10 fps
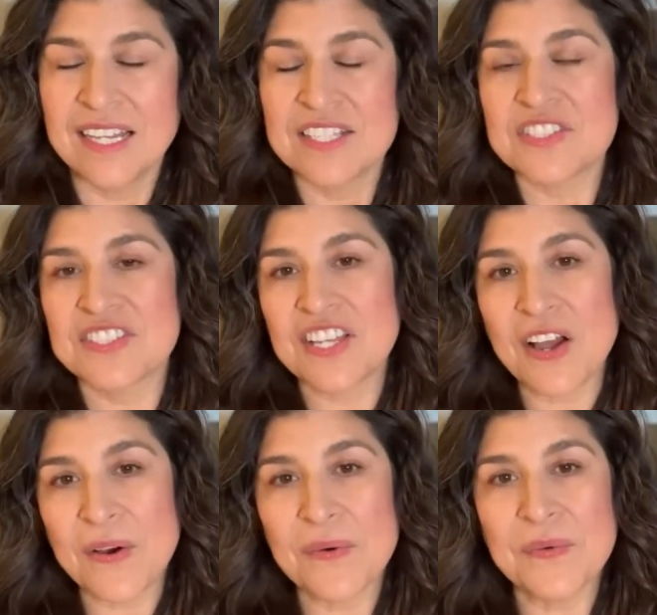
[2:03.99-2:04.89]

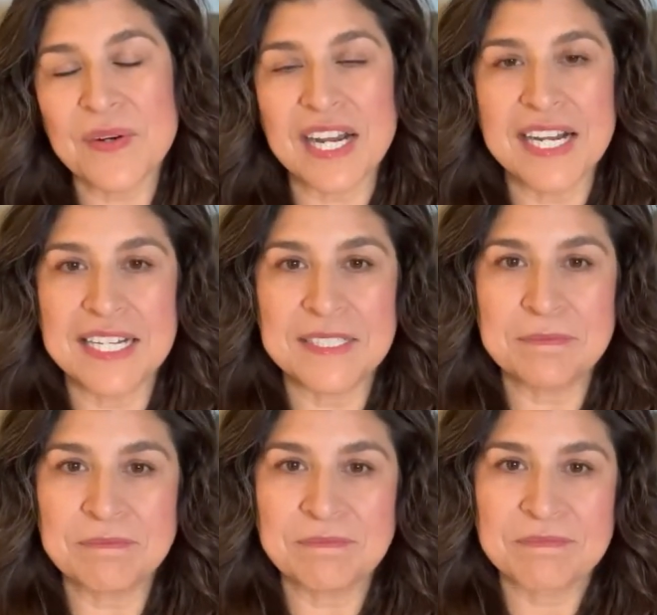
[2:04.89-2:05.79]
So
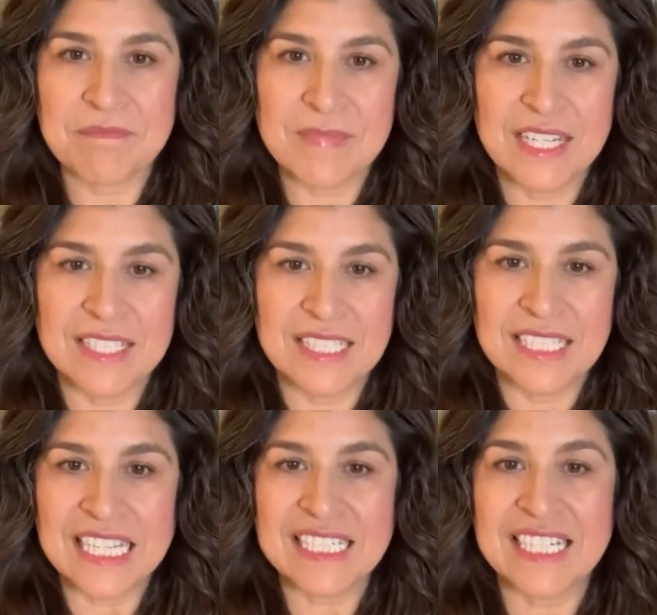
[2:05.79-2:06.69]
um,
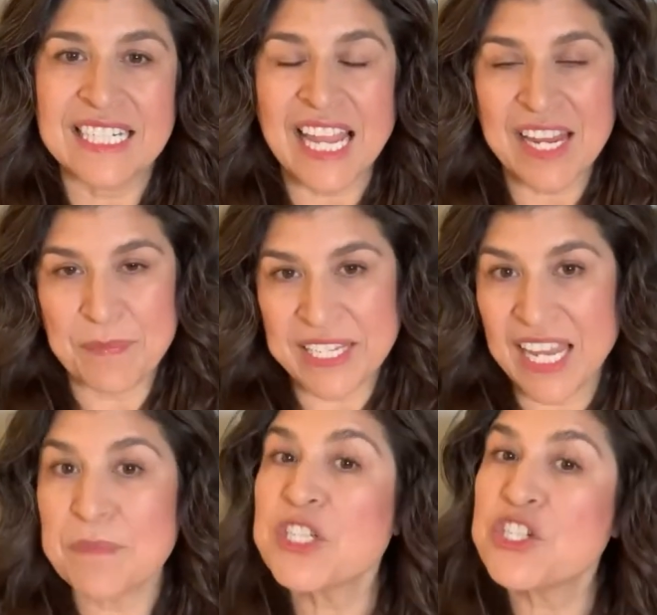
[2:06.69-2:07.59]
it came,
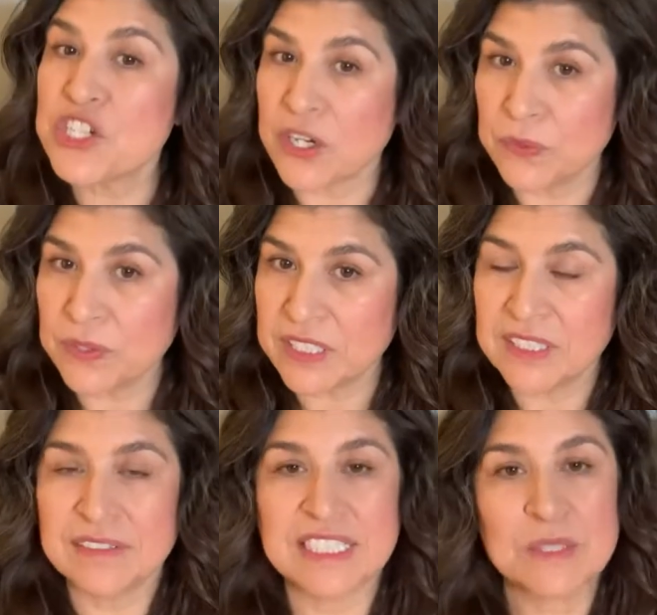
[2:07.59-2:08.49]
became a joke
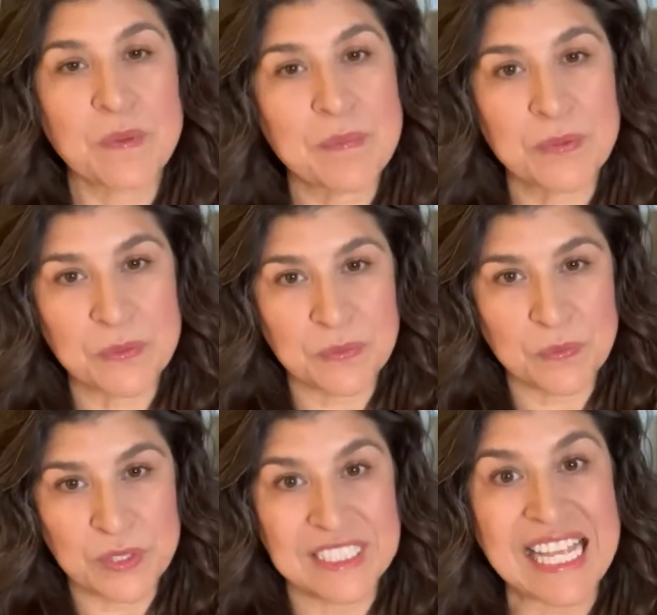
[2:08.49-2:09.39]
because people
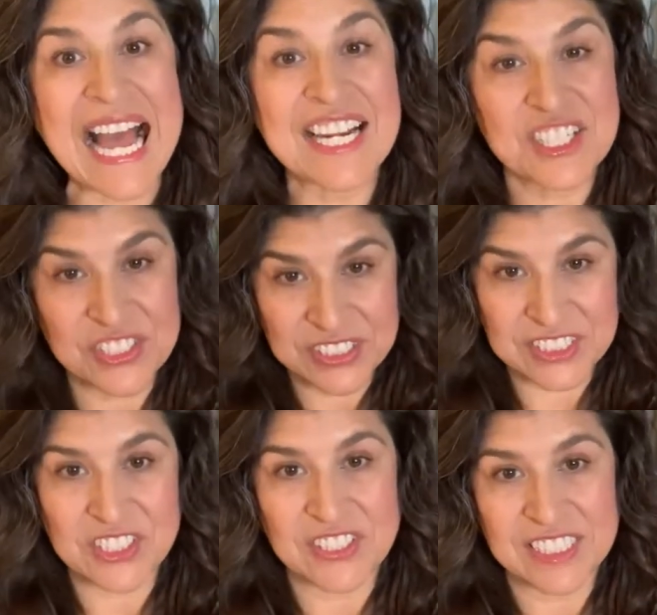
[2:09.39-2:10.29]
would actually
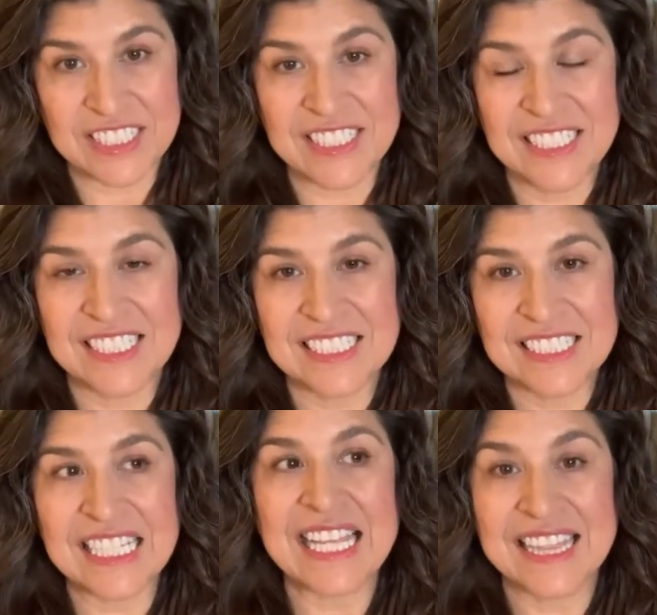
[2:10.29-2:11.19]
started,
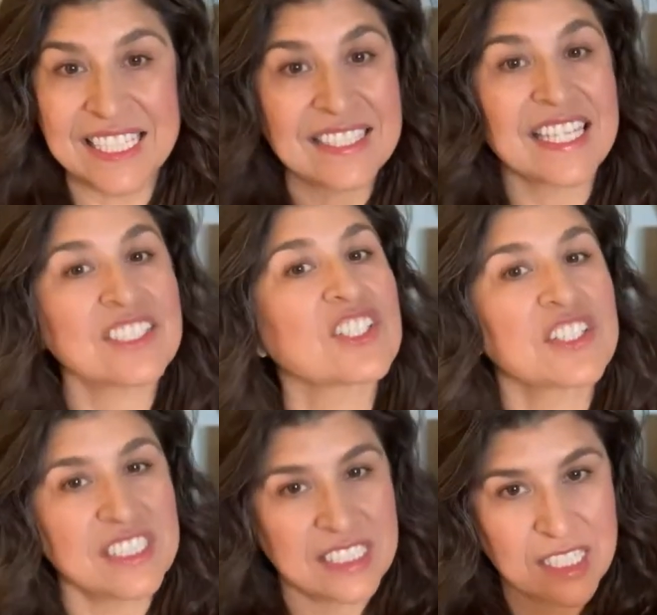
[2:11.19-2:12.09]
I think they
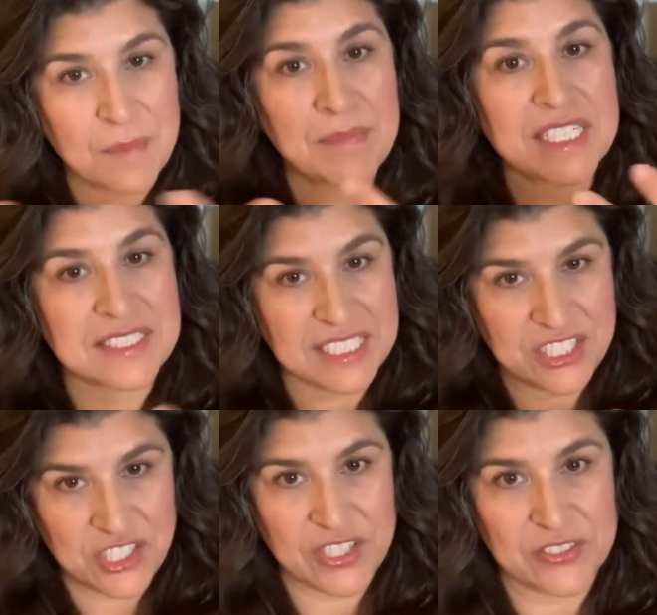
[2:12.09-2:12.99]
started it amongst
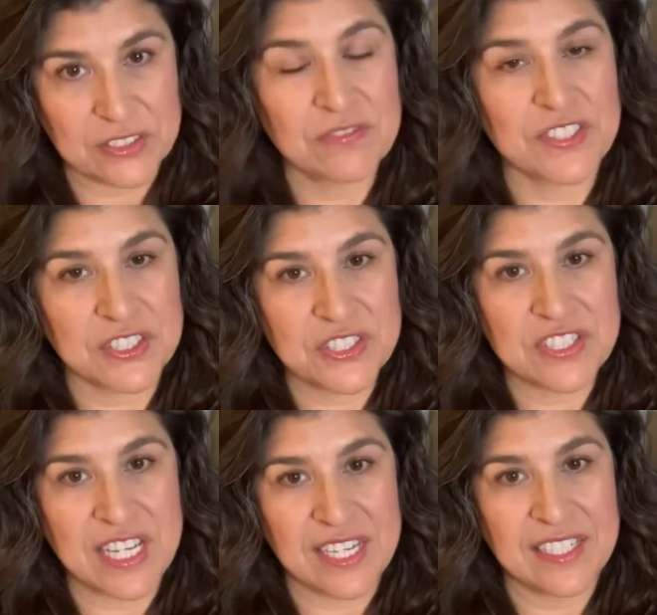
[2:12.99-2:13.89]
each other first
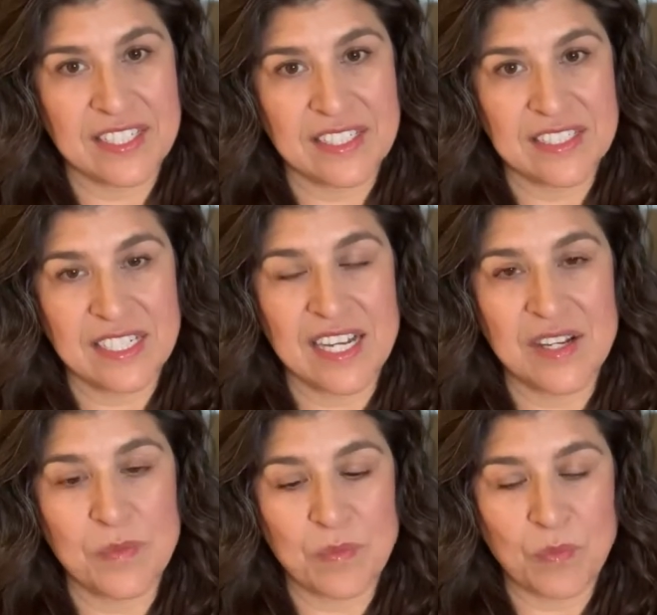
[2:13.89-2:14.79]
saying
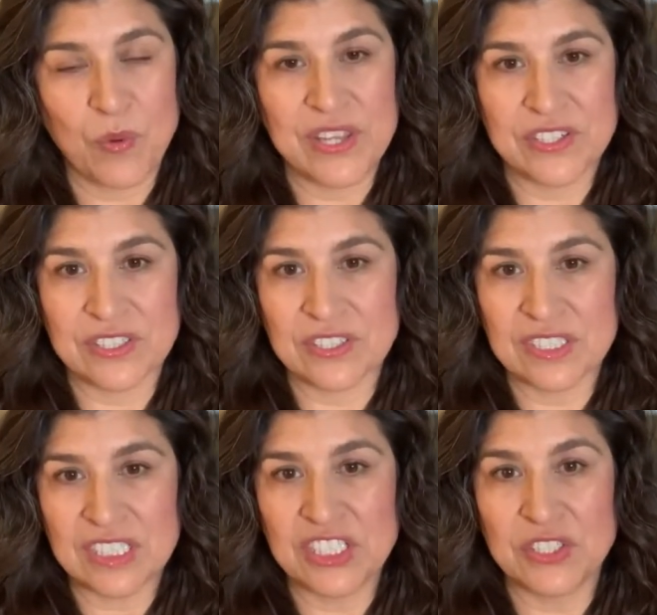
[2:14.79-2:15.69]
um, whether,
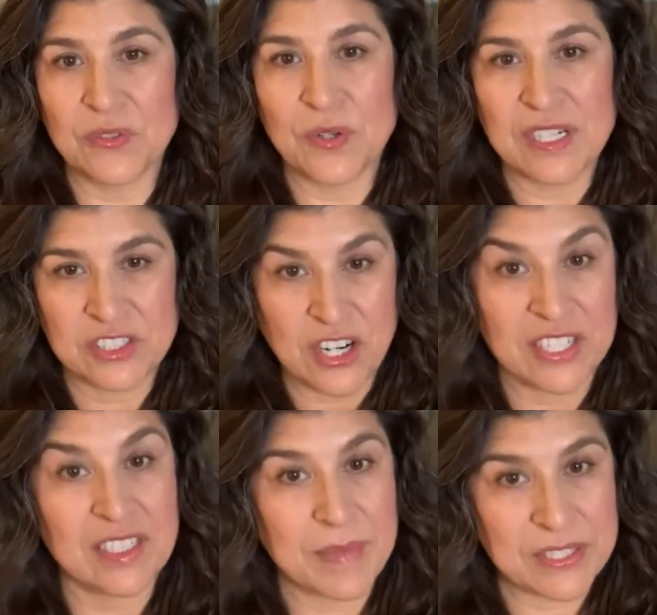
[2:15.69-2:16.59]
you know,
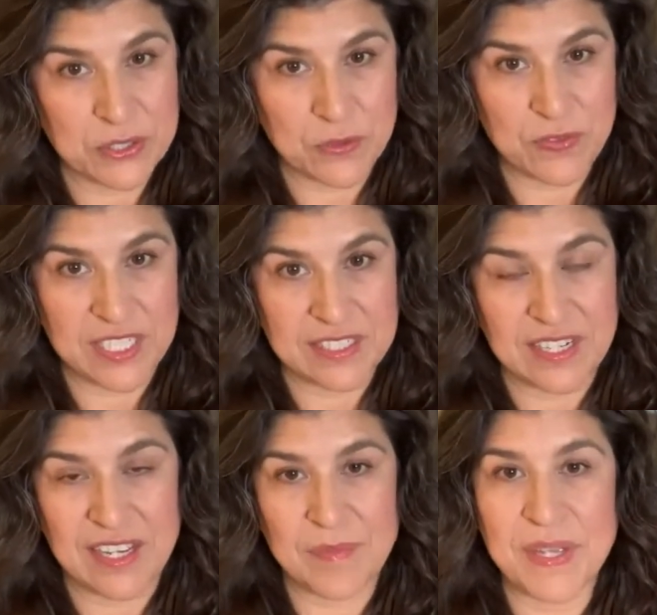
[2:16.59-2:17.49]
talking about Sofia
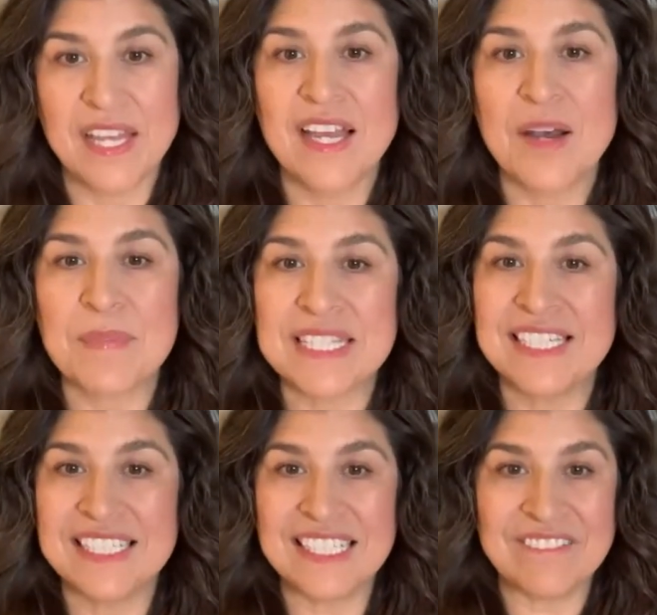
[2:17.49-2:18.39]
time. But
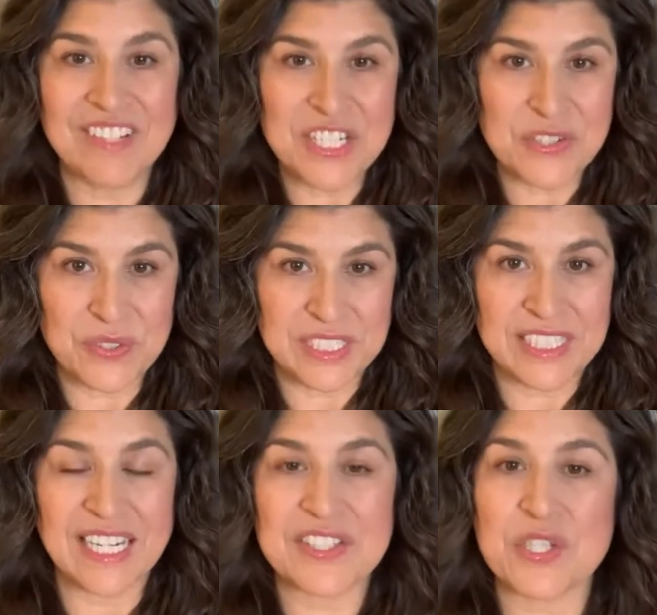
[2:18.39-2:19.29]
then it eventually
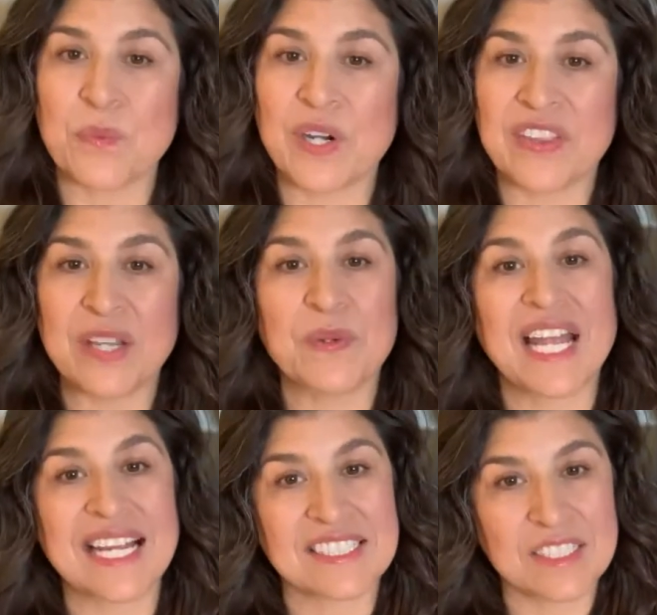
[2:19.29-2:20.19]
got to where they would
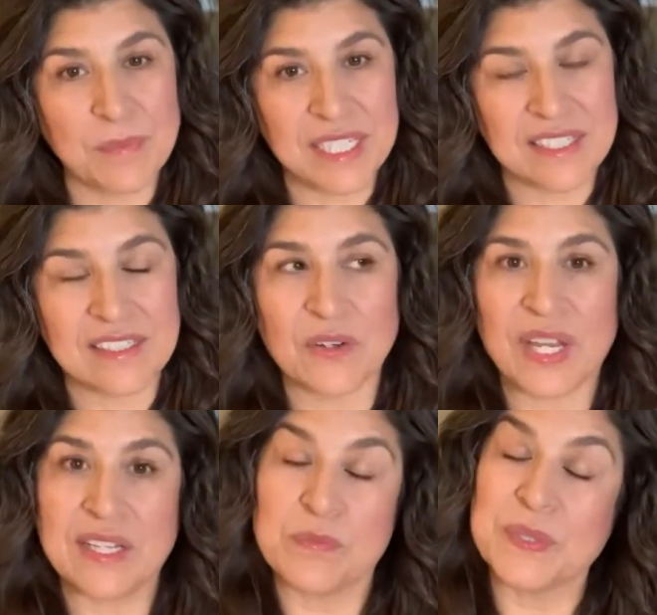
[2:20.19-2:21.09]
ask me,
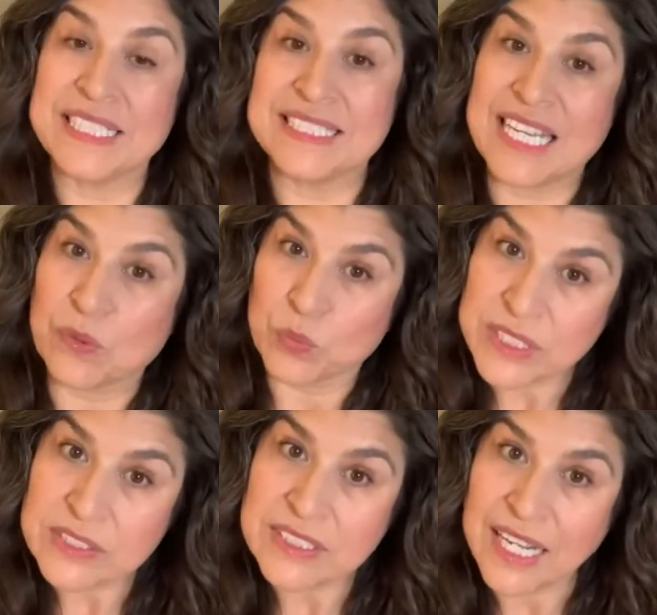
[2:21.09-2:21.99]
okay, is that
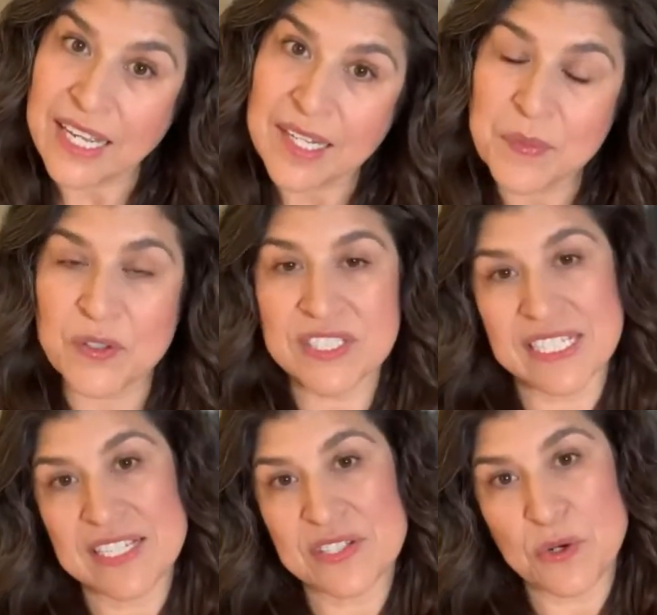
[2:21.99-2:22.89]
real time or is
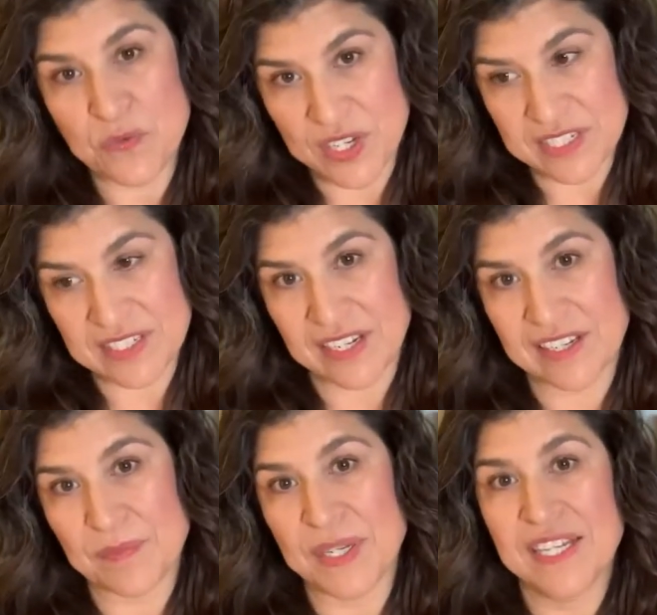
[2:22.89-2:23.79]
that Sofia
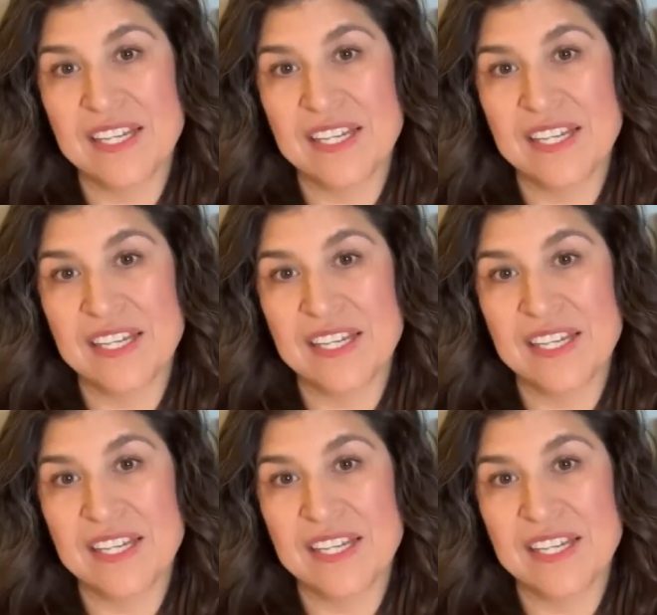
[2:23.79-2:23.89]
time?